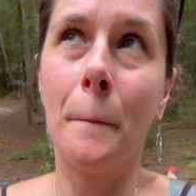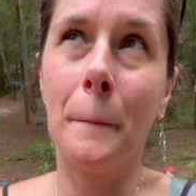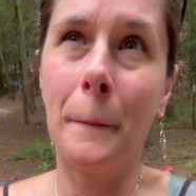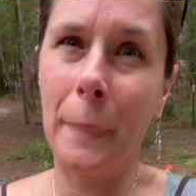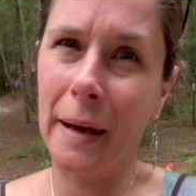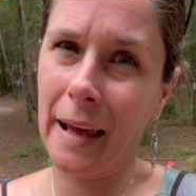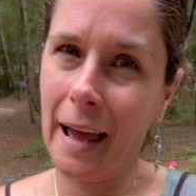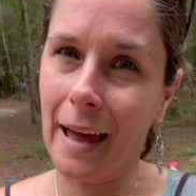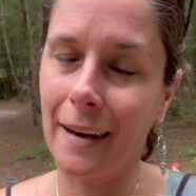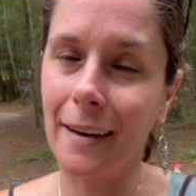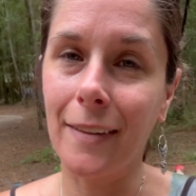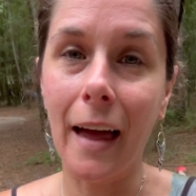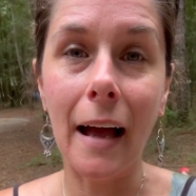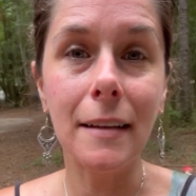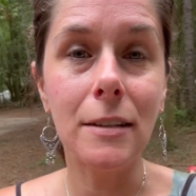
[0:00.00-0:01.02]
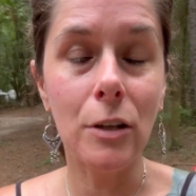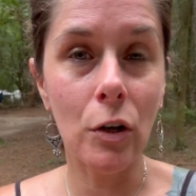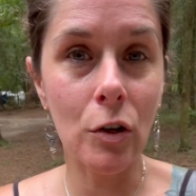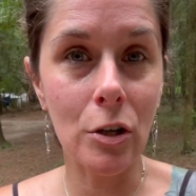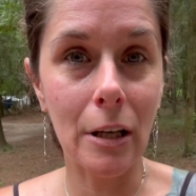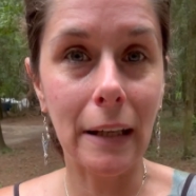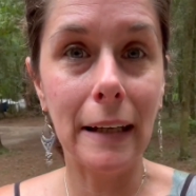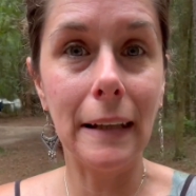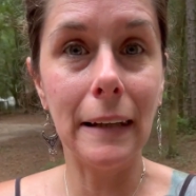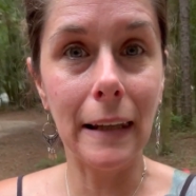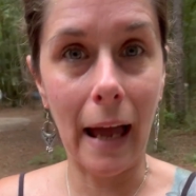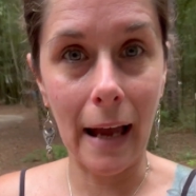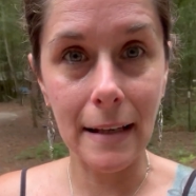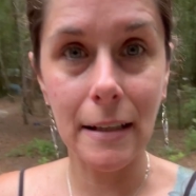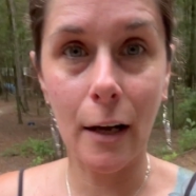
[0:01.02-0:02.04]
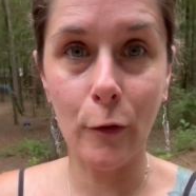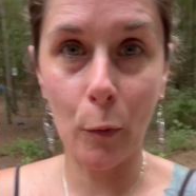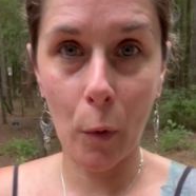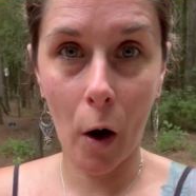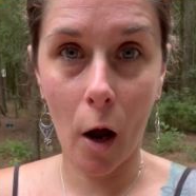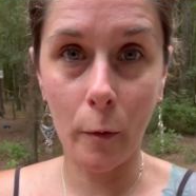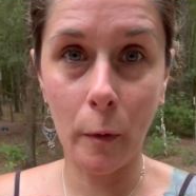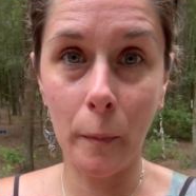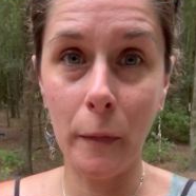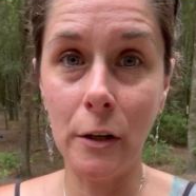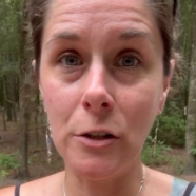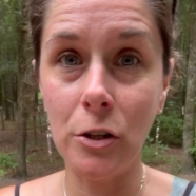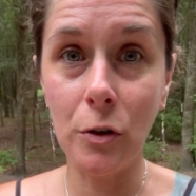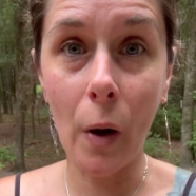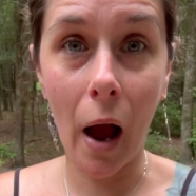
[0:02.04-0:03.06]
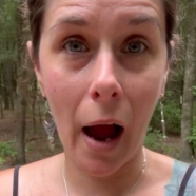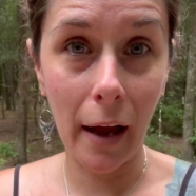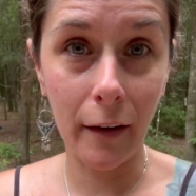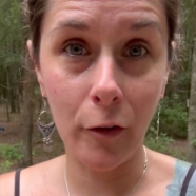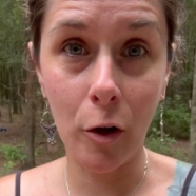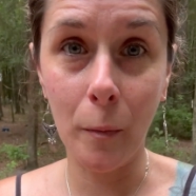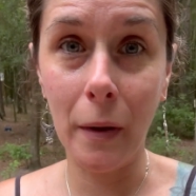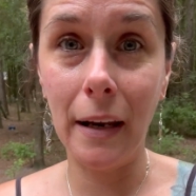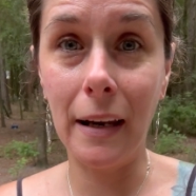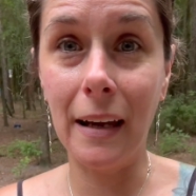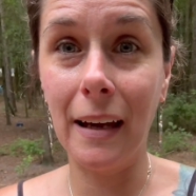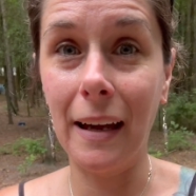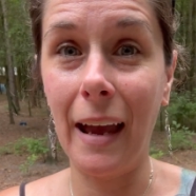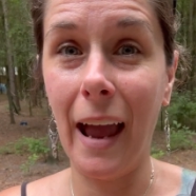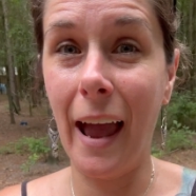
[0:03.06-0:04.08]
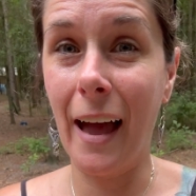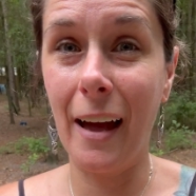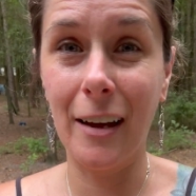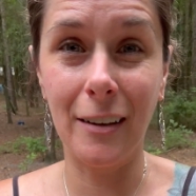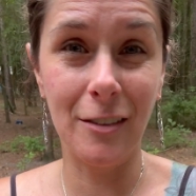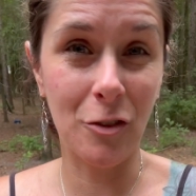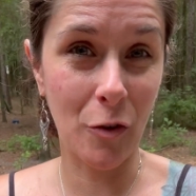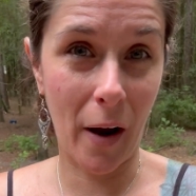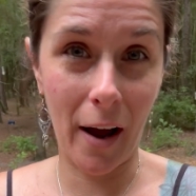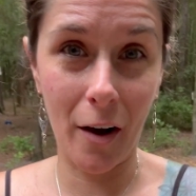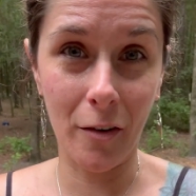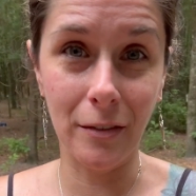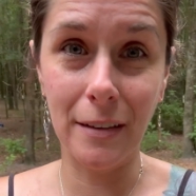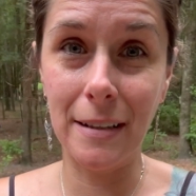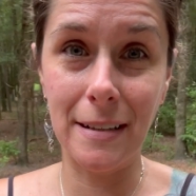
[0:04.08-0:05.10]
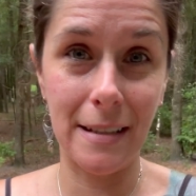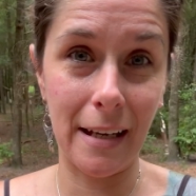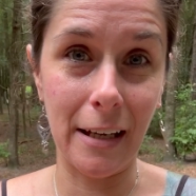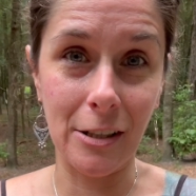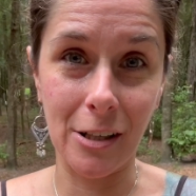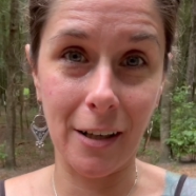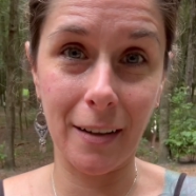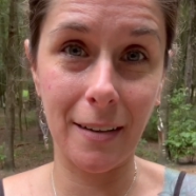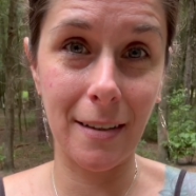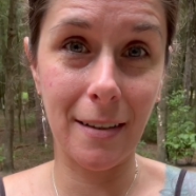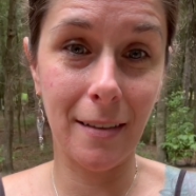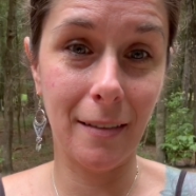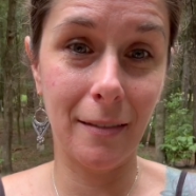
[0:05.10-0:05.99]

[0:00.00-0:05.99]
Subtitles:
But again, that's usually less of a problem than too high of humidity and drowned sticky chicks.